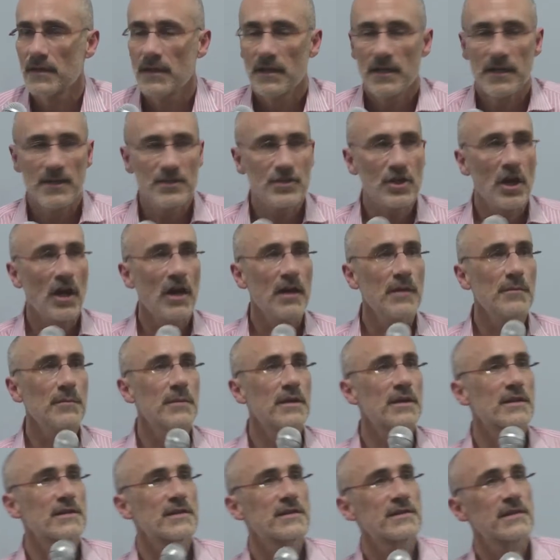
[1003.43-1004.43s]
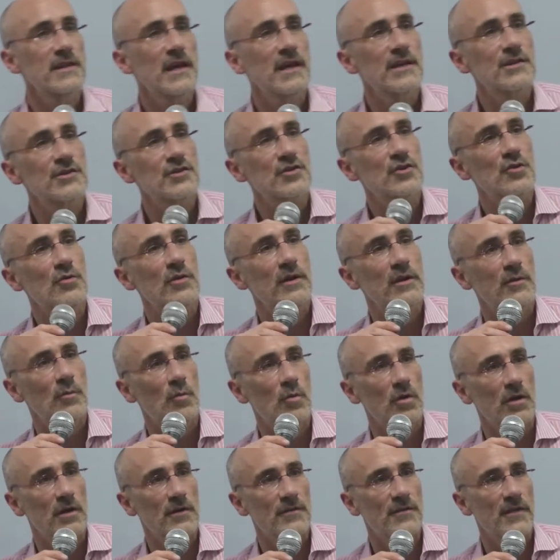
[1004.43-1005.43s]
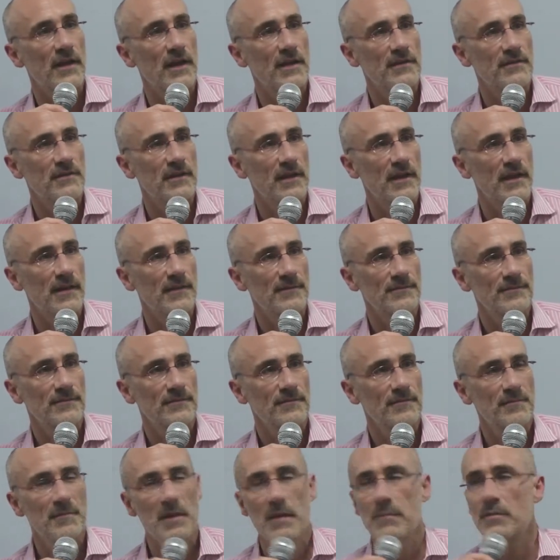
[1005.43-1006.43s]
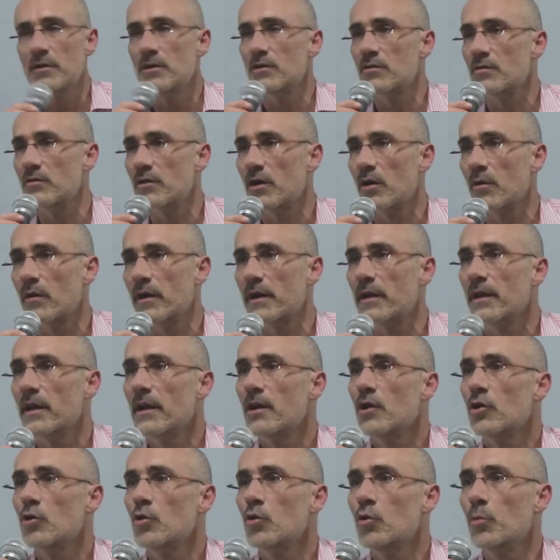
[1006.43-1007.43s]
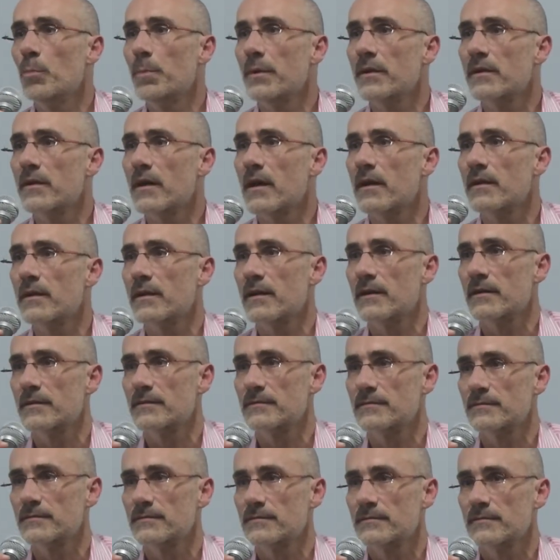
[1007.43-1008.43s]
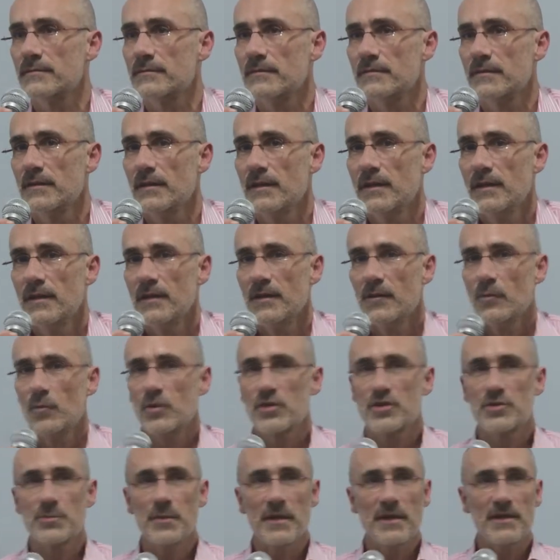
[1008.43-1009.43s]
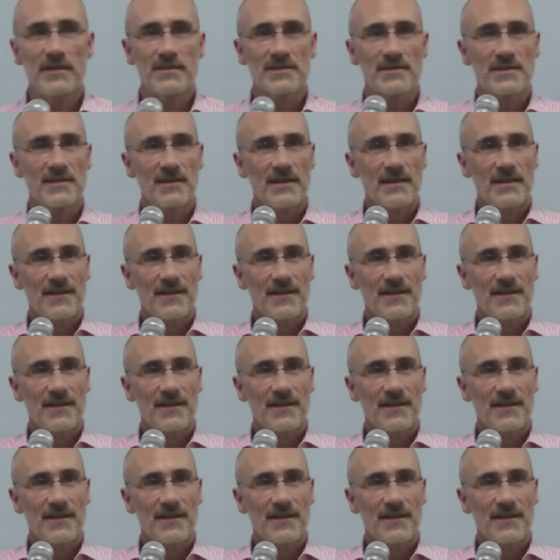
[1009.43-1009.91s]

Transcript: He taught me a Sanskrit word that day. Maybe you know it. Upadana. Which means